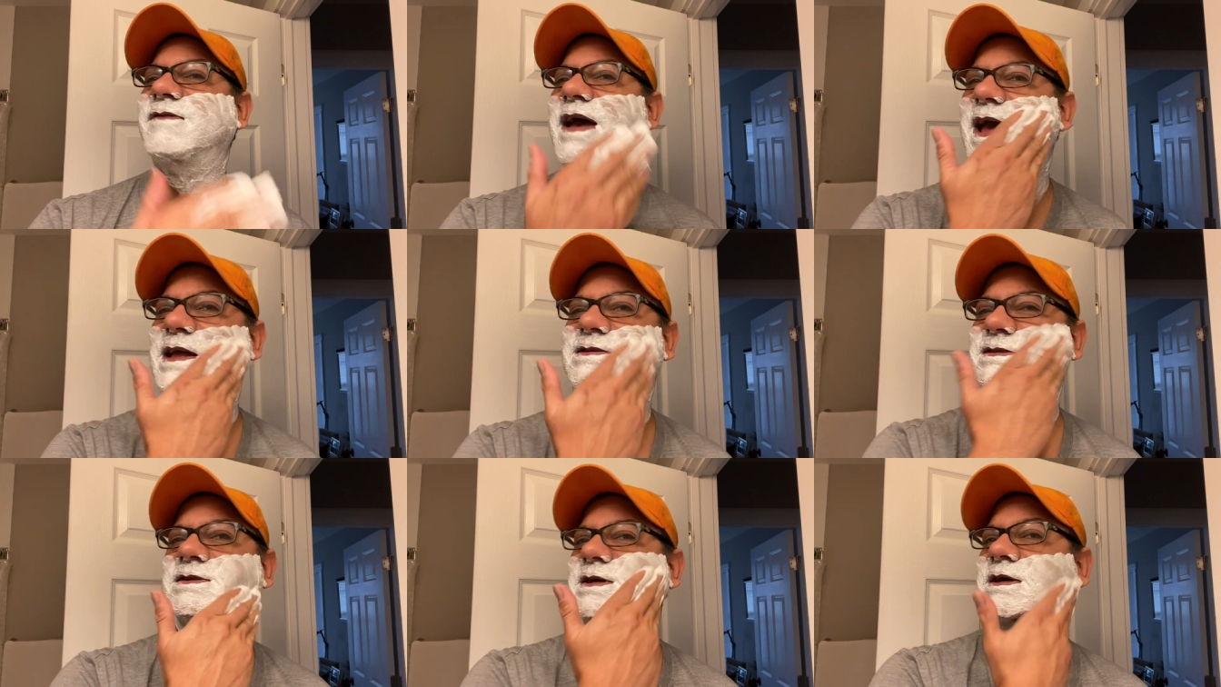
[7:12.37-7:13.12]

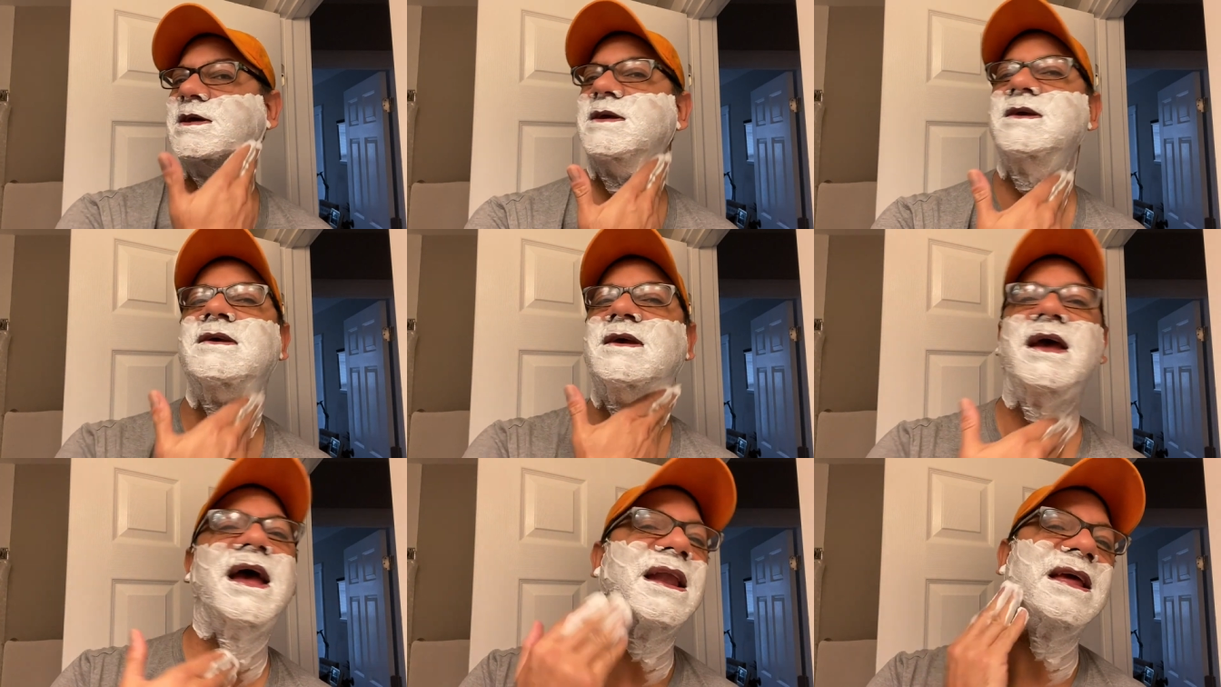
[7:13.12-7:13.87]
Vance
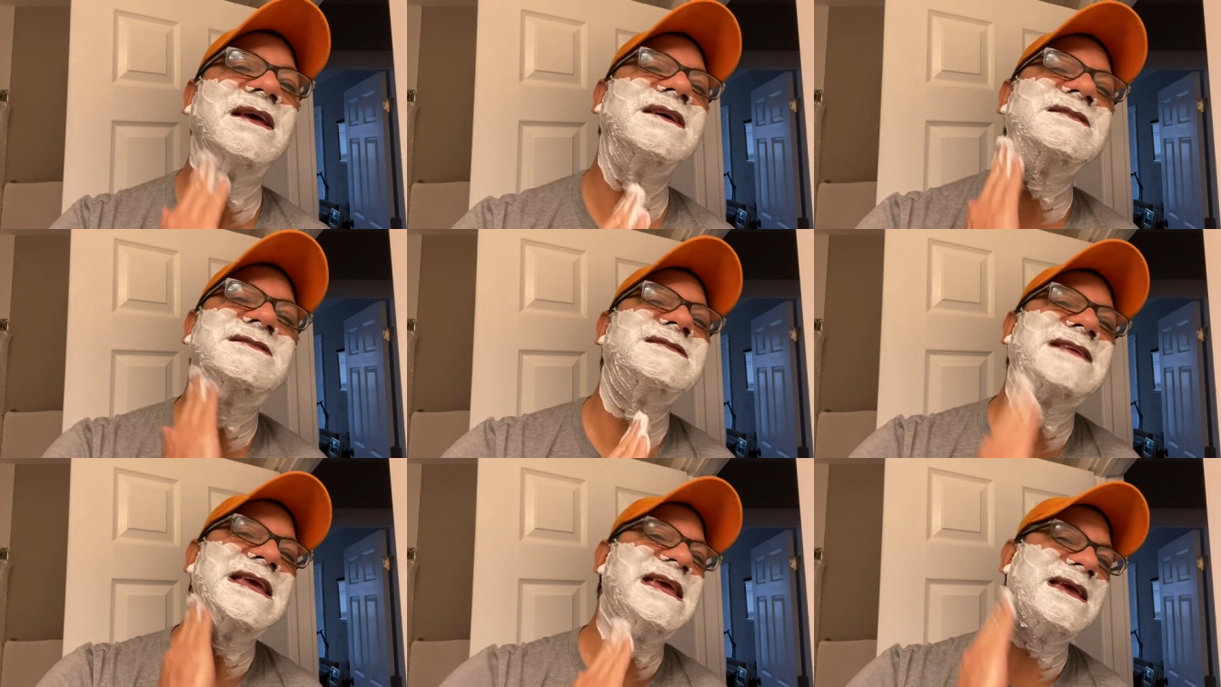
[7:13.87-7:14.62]
and his
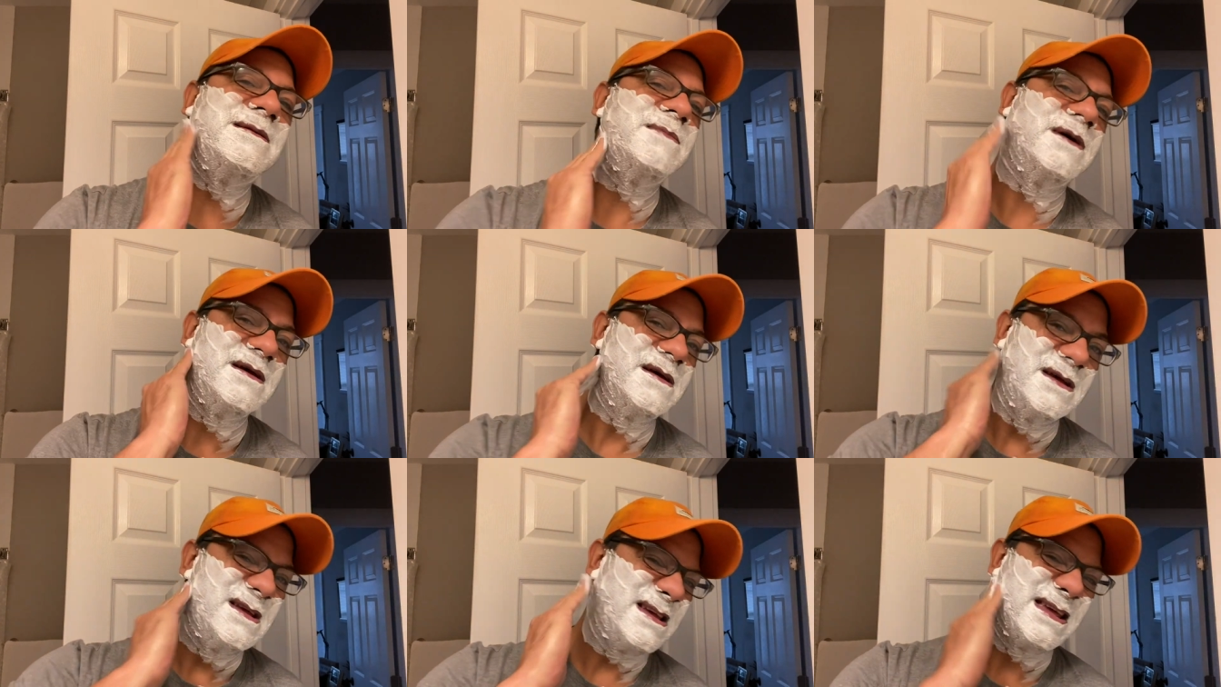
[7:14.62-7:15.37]
team,
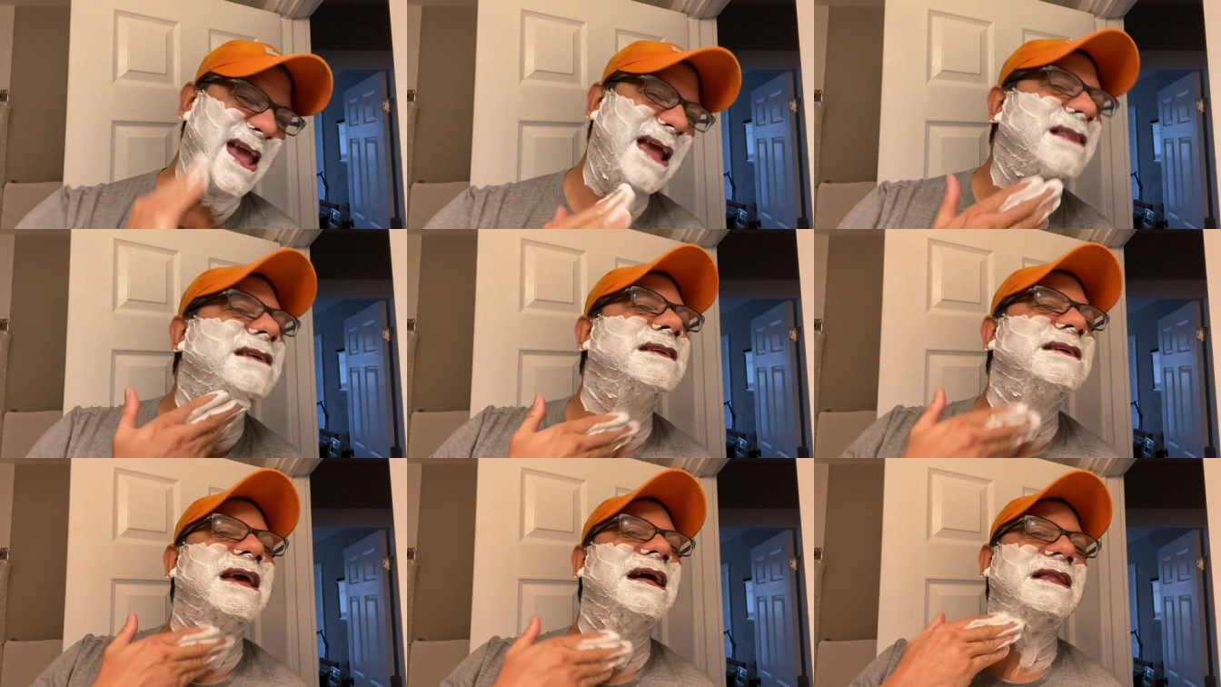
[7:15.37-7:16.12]
Caitlin
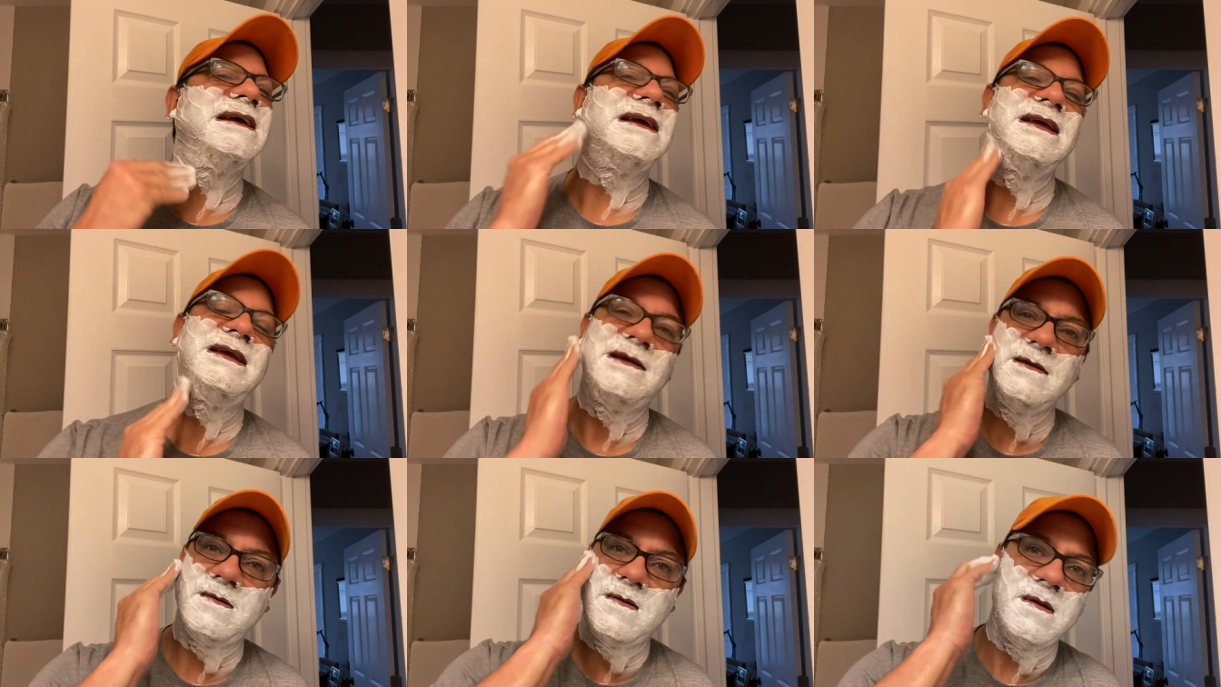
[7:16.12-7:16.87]
and Kelly,
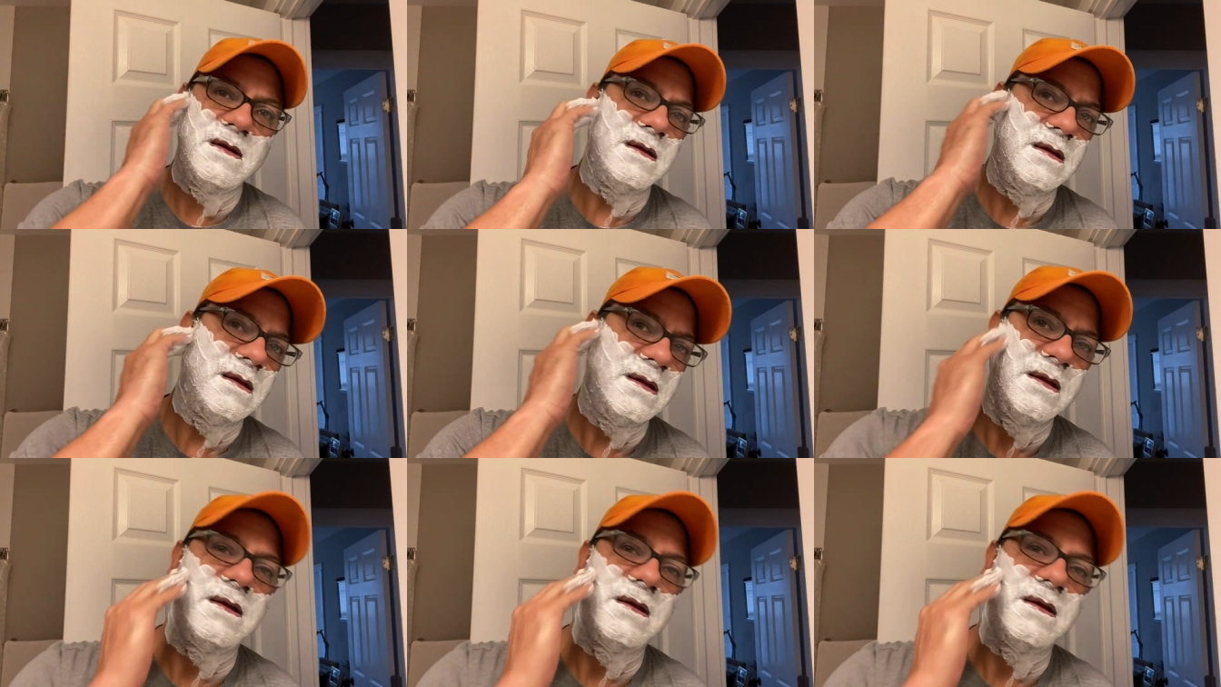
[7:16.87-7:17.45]
all right, three